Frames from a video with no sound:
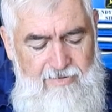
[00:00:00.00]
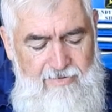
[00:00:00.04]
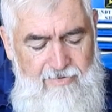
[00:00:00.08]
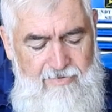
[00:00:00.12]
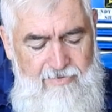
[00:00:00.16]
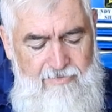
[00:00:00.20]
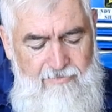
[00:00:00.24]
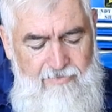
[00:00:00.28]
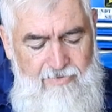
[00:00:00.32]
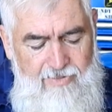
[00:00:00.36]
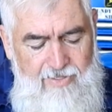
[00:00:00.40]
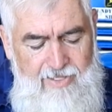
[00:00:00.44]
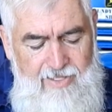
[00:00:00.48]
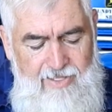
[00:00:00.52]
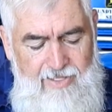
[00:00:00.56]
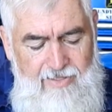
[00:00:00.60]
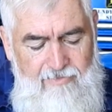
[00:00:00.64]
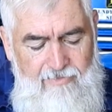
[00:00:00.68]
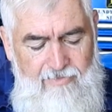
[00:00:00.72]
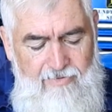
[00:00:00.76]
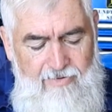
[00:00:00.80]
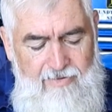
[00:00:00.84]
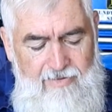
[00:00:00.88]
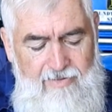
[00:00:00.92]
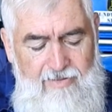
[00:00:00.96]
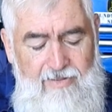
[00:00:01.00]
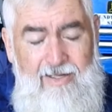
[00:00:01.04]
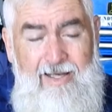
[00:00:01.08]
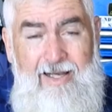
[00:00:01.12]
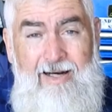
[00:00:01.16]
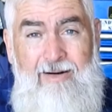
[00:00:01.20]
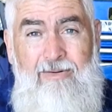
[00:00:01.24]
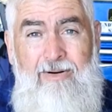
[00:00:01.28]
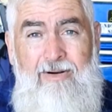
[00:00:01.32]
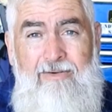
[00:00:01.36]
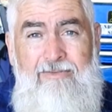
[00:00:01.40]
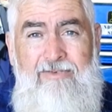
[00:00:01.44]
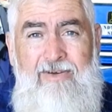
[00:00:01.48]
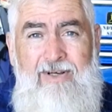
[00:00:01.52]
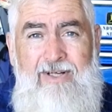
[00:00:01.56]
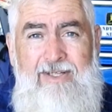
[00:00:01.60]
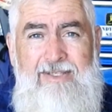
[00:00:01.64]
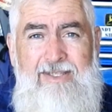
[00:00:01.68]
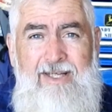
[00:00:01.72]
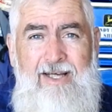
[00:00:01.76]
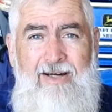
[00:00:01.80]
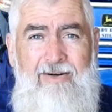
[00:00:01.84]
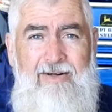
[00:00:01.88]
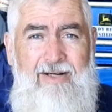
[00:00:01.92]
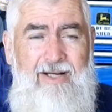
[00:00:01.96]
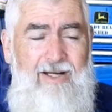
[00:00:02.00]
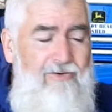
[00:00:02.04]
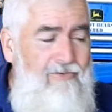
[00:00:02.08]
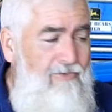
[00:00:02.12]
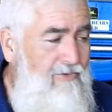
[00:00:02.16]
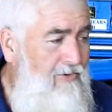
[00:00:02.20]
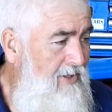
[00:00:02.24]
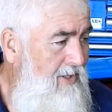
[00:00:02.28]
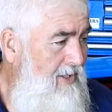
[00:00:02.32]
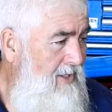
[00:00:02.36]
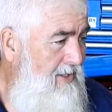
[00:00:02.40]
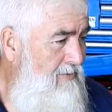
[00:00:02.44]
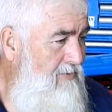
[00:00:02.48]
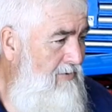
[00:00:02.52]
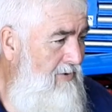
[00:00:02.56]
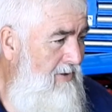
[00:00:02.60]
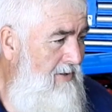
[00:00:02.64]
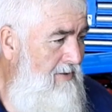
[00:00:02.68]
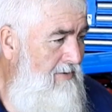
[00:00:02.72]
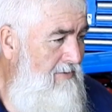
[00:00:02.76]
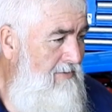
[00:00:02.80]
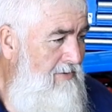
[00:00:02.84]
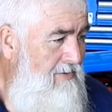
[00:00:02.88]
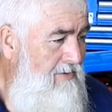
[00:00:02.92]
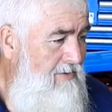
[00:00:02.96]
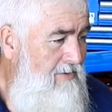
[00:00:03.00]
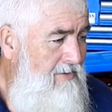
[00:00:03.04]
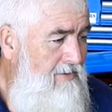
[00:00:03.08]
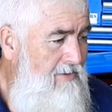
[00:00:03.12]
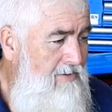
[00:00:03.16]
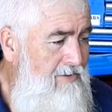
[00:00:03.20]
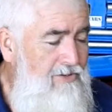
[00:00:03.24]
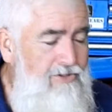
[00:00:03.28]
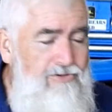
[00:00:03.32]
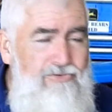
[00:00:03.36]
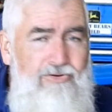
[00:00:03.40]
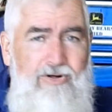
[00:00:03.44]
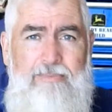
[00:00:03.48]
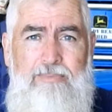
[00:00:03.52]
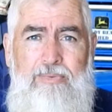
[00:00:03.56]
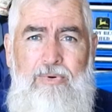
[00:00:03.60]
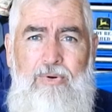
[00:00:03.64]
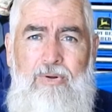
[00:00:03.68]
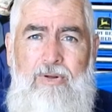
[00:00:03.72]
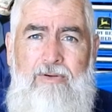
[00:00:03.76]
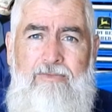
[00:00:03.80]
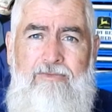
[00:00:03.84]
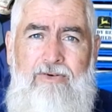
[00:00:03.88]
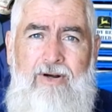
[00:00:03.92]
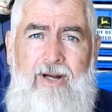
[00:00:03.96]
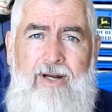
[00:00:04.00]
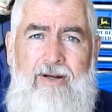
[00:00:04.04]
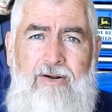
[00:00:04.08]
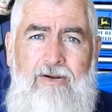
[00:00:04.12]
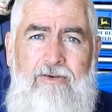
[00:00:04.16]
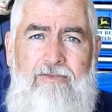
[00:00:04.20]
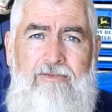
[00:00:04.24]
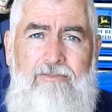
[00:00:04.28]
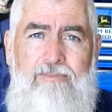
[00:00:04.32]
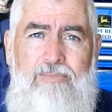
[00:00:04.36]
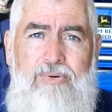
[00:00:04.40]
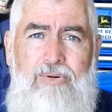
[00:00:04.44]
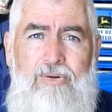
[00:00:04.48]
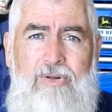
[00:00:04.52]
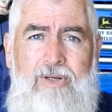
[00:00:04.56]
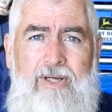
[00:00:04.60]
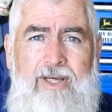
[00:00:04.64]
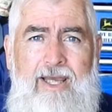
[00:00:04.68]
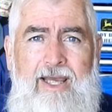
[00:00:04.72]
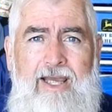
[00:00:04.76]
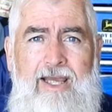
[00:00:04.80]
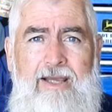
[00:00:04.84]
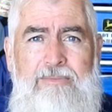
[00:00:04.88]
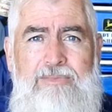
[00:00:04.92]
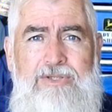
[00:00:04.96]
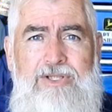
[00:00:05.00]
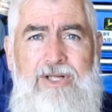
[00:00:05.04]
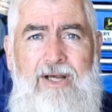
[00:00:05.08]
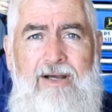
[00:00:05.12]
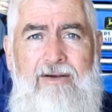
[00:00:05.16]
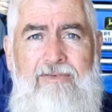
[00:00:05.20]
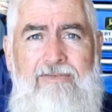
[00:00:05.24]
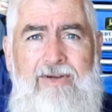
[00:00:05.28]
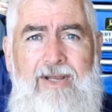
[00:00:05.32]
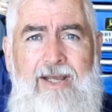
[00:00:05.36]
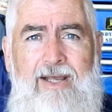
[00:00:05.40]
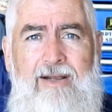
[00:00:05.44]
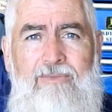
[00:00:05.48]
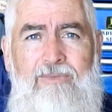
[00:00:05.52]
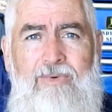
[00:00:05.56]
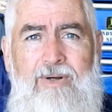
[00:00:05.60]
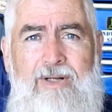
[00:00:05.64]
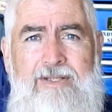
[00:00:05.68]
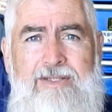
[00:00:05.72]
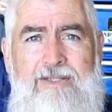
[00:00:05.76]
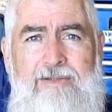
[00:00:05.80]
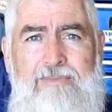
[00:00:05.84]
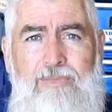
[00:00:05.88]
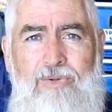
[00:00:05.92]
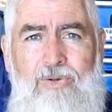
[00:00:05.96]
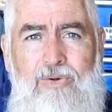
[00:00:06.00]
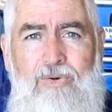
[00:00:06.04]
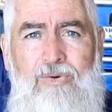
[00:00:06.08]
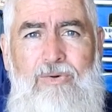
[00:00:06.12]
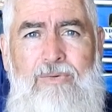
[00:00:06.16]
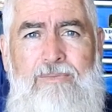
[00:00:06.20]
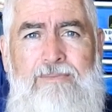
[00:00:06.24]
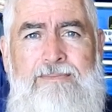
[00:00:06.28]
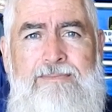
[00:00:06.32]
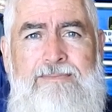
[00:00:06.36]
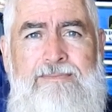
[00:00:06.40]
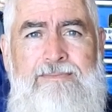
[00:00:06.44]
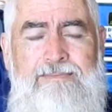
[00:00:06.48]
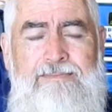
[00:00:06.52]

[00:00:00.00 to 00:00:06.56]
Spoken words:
I thought, well, how do I fix that? I don't really want to strip all the front off and pull the camshaft out once more,